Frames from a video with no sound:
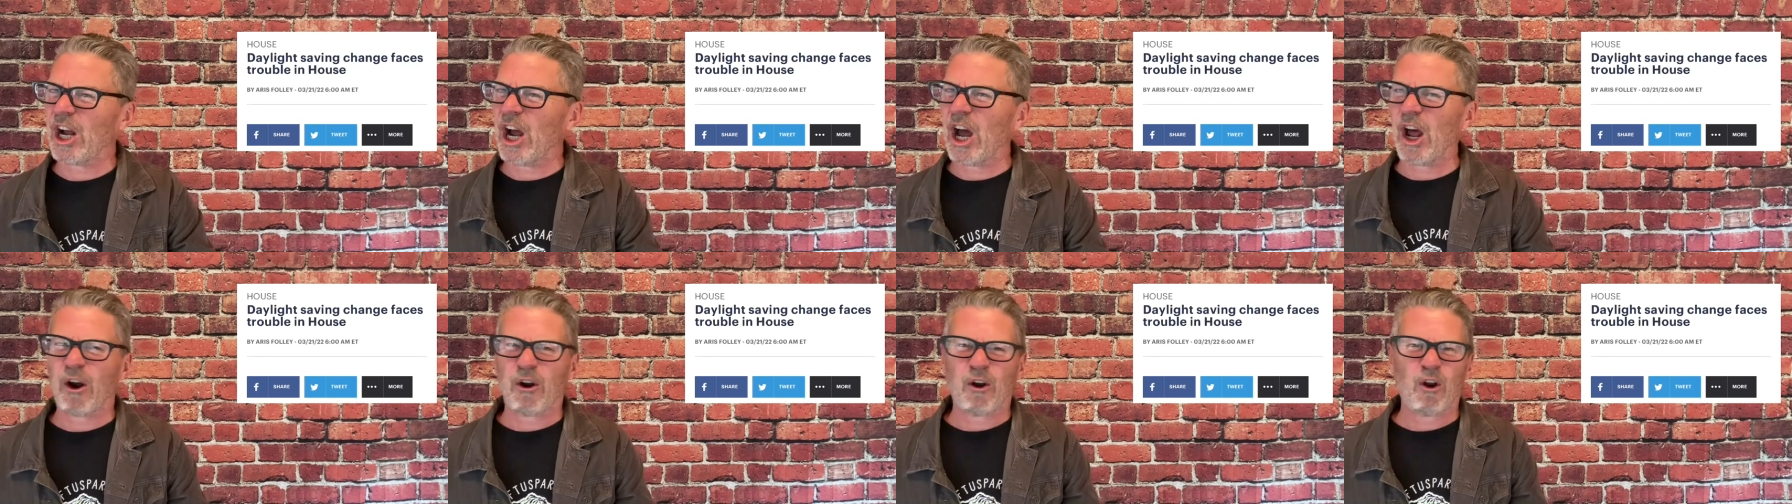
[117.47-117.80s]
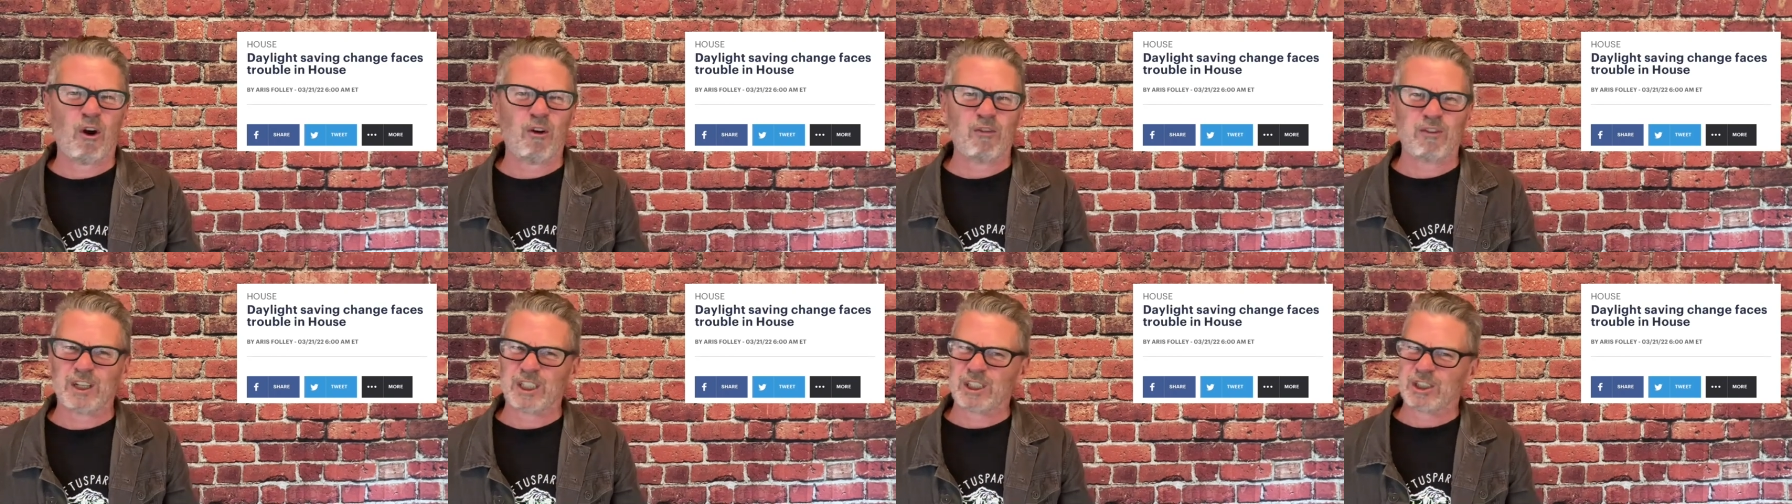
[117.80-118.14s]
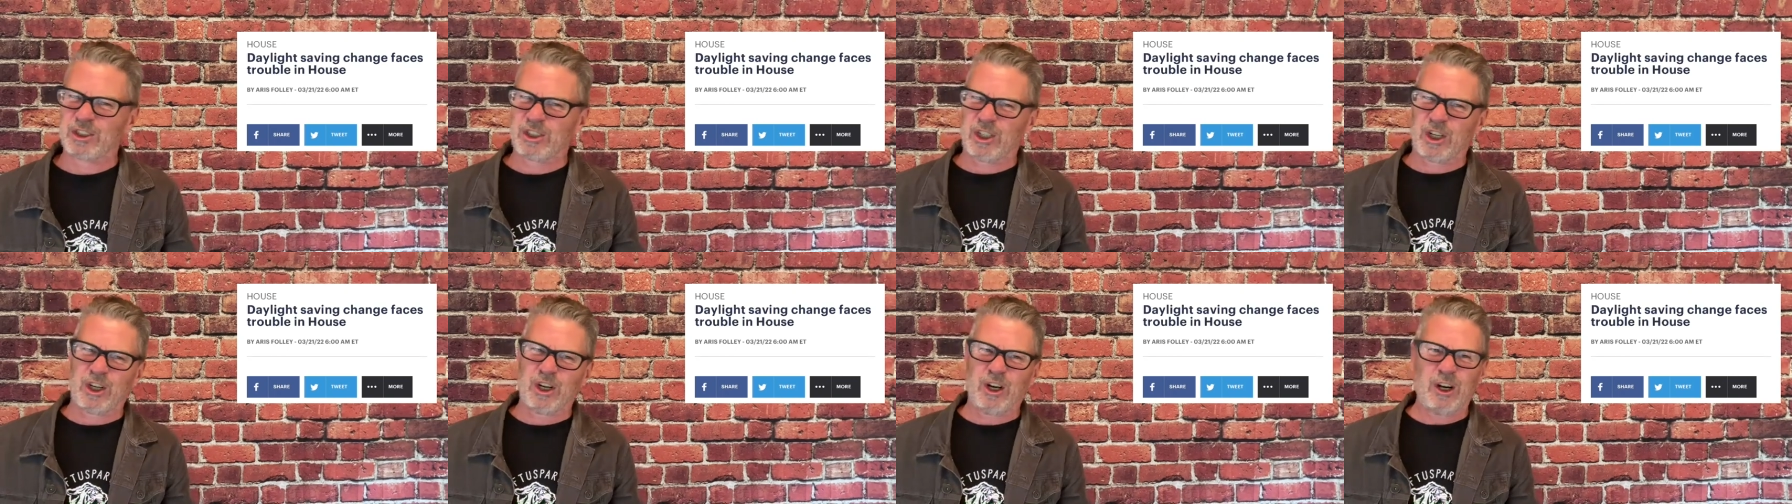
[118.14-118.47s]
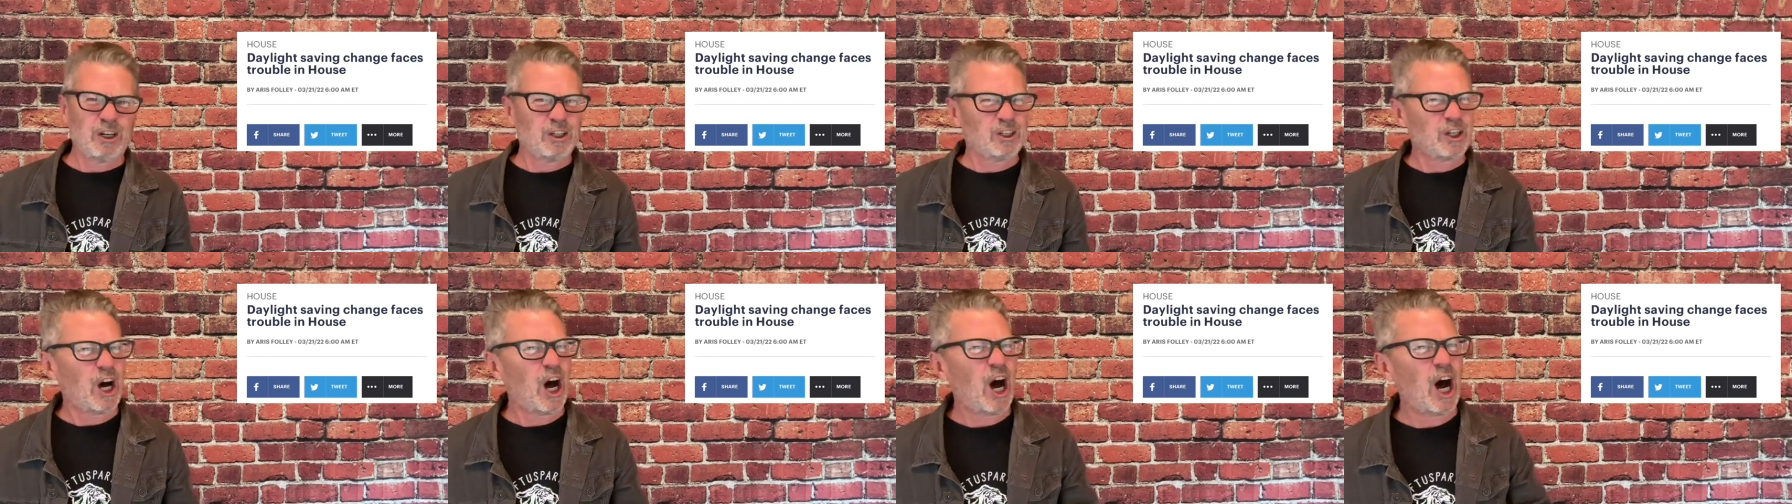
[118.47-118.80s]
I don't know if this is a
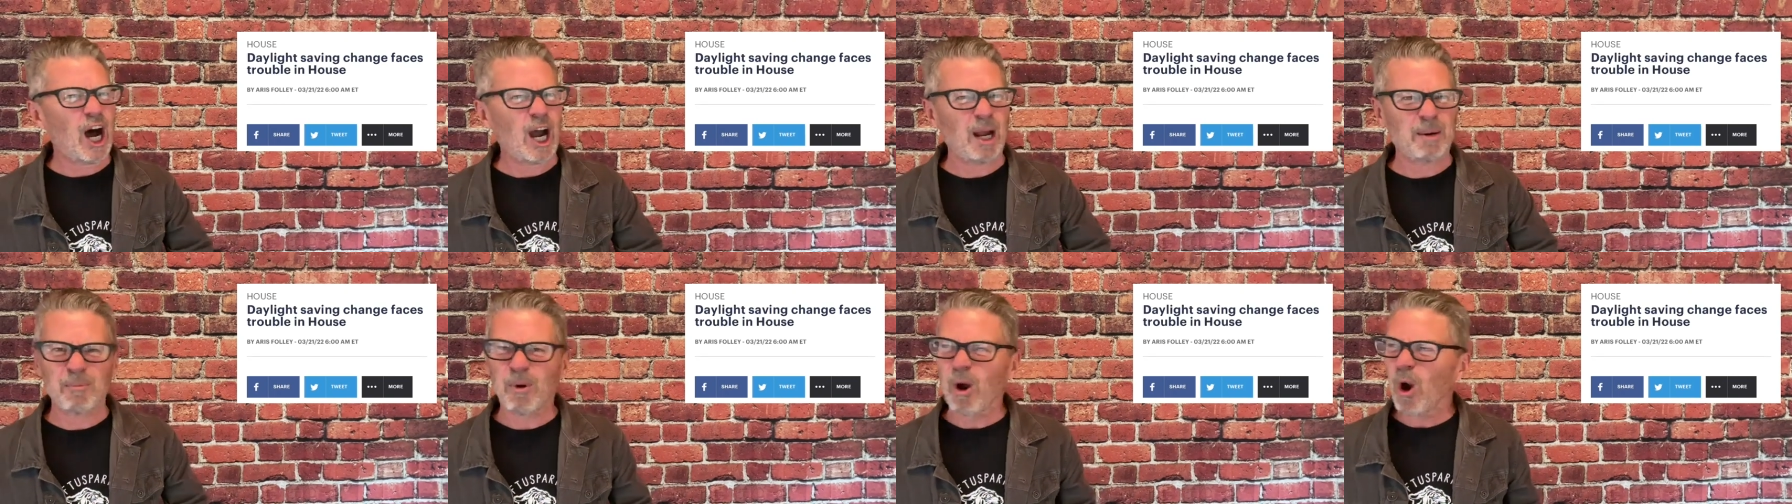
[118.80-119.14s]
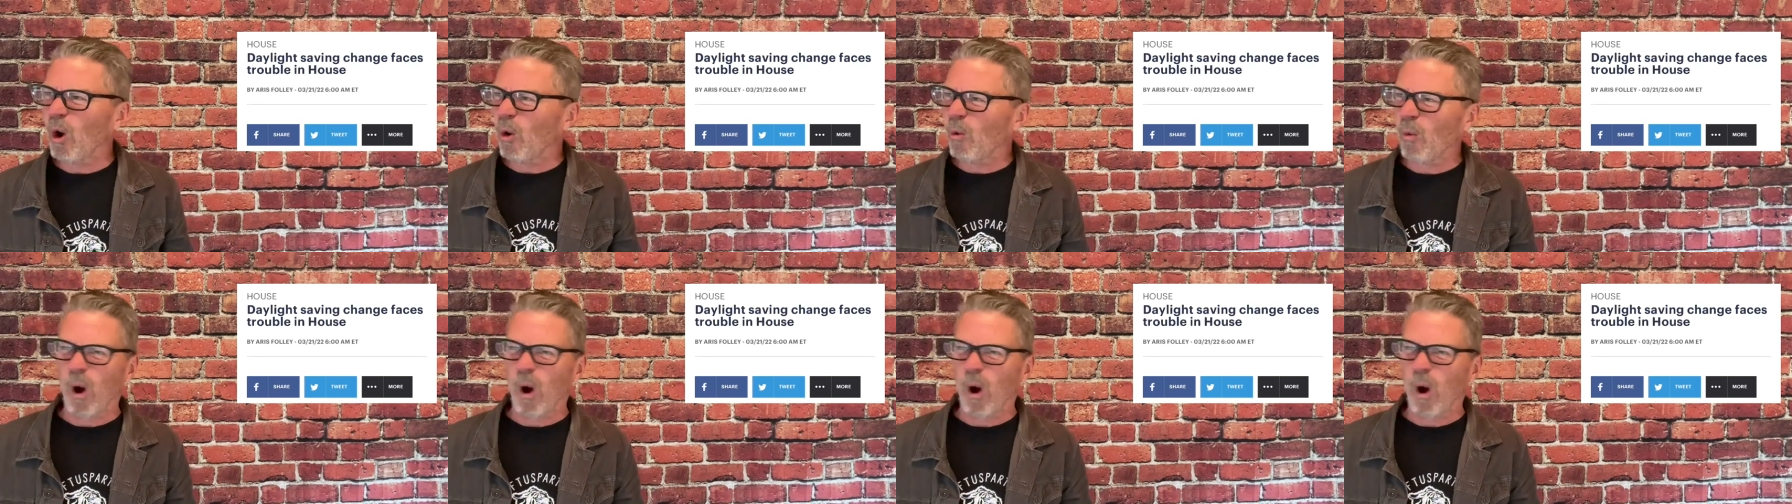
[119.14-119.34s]
good time.